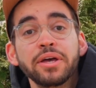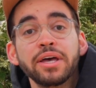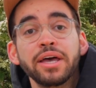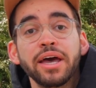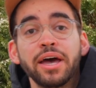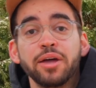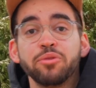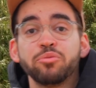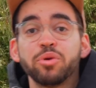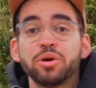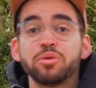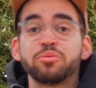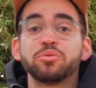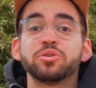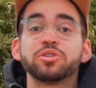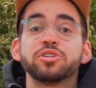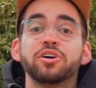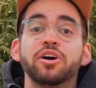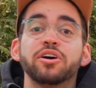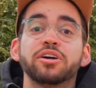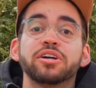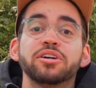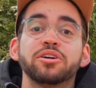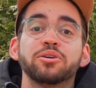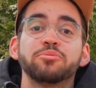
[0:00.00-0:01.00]
And when we're
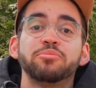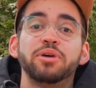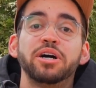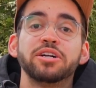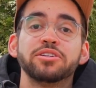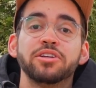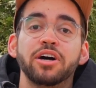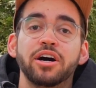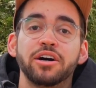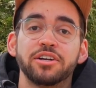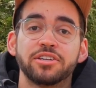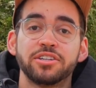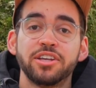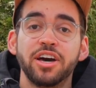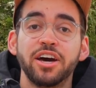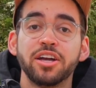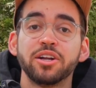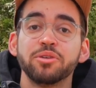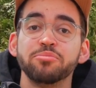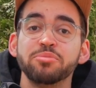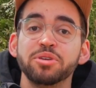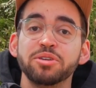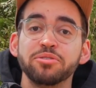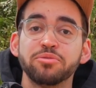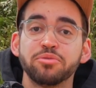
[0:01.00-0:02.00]
talking about
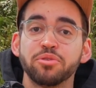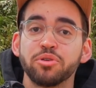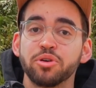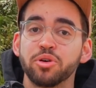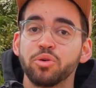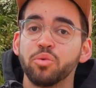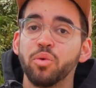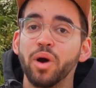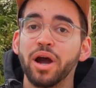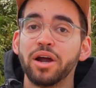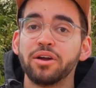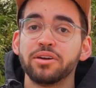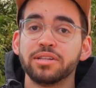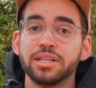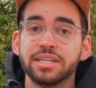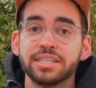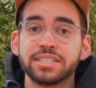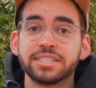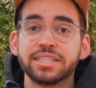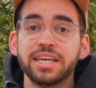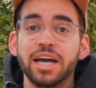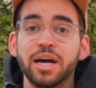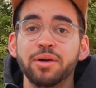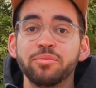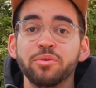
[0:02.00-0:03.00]
autonomy for a wireless
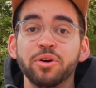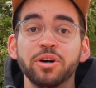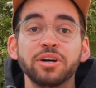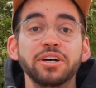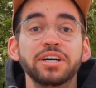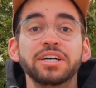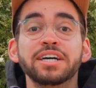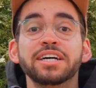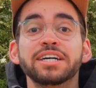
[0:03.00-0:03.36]
camera,